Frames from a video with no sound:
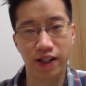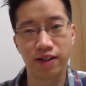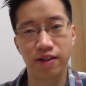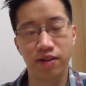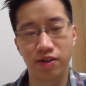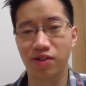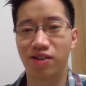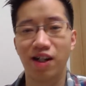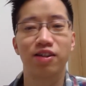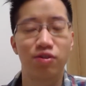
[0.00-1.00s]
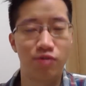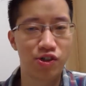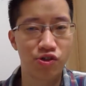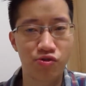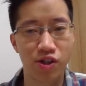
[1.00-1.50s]
and the start of the
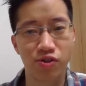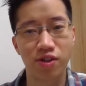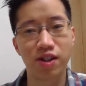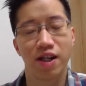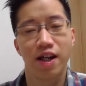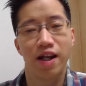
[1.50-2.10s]
registrations,